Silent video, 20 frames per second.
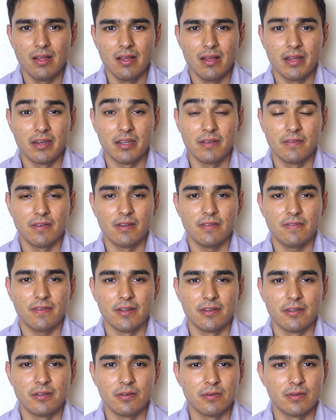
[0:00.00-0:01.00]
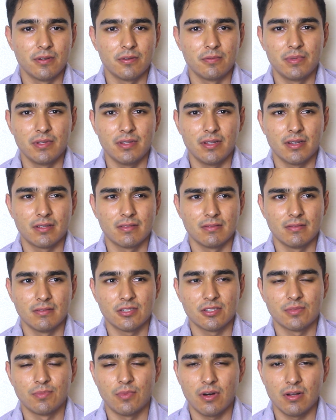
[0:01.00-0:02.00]
And even if I do, it'll be like
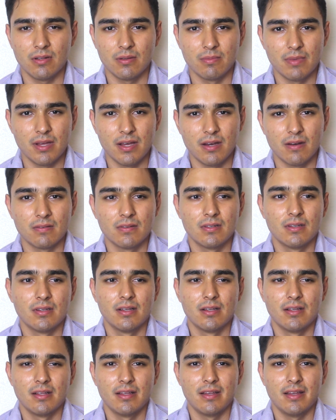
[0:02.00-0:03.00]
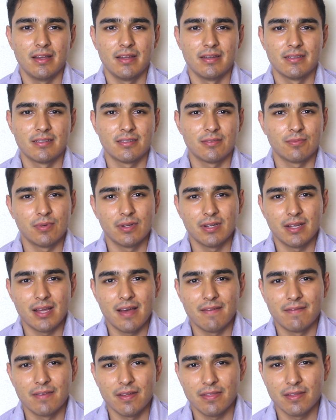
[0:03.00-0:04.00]
a small amount, and it's when I
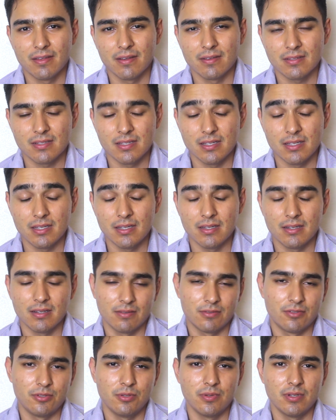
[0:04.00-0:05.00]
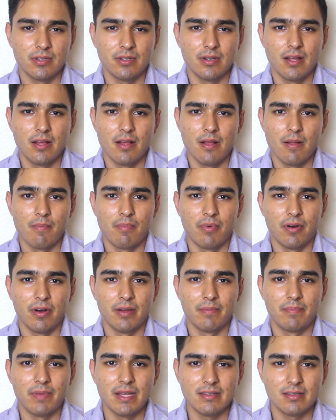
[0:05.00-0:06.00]
have nothing else to eat and I'll do it.
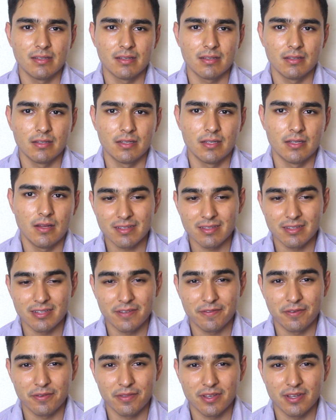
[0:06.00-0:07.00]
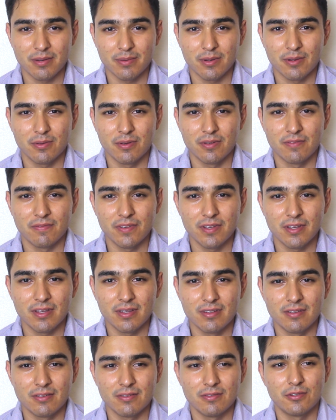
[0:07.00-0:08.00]
But basically, if you're thinking about going
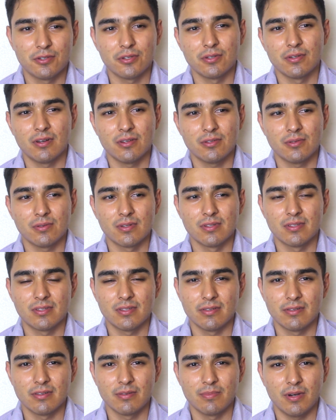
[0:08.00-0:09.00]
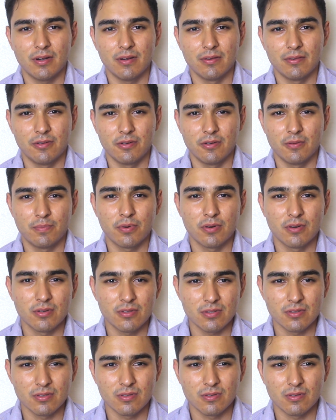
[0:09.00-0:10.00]
vegan, you should also consider about your
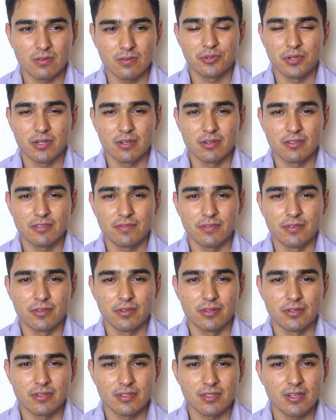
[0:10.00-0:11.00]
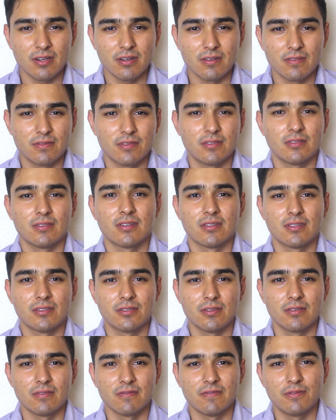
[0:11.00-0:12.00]
personal triggers for yourselves, because
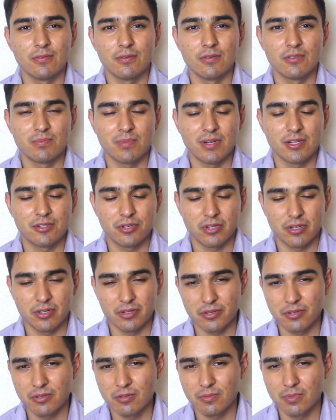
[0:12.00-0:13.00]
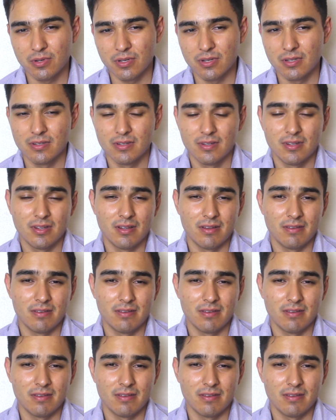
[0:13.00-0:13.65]
certain foods might trigger you, but